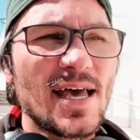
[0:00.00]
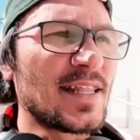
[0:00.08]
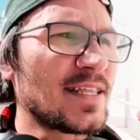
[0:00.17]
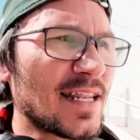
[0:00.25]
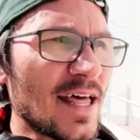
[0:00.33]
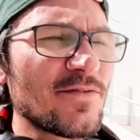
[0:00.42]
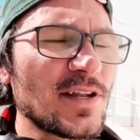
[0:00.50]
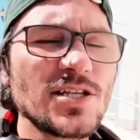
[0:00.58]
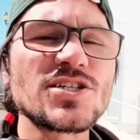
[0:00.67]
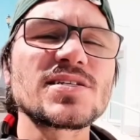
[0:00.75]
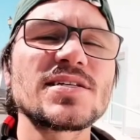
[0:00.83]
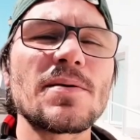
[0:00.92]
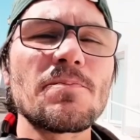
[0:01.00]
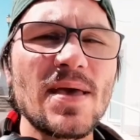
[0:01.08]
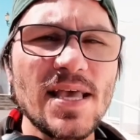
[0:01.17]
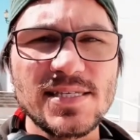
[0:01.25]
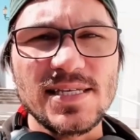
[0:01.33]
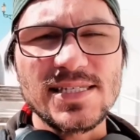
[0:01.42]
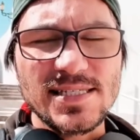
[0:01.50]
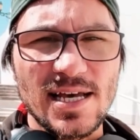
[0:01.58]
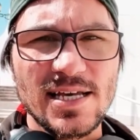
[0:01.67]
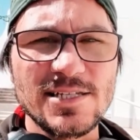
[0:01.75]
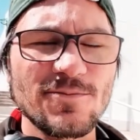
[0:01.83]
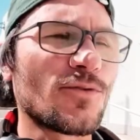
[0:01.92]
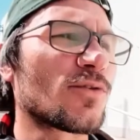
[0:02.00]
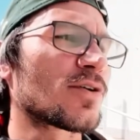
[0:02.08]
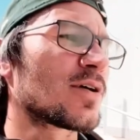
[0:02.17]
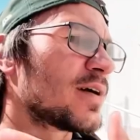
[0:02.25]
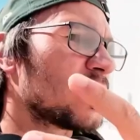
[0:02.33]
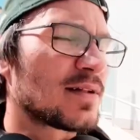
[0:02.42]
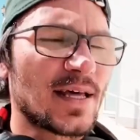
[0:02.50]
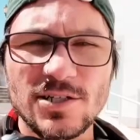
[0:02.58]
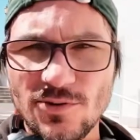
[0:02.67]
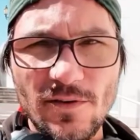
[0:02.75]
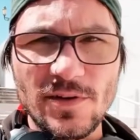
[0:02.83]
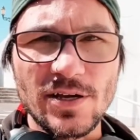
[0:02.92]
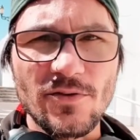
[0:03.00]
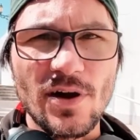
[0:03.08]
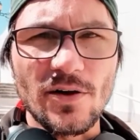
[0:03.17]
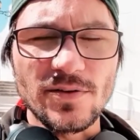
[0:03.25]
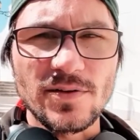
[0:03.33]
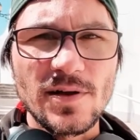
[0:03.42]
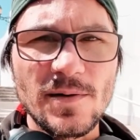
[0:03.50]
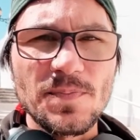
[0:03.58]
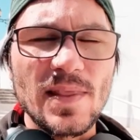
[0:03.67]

And the 11-inch is an amazing size for like traveling around.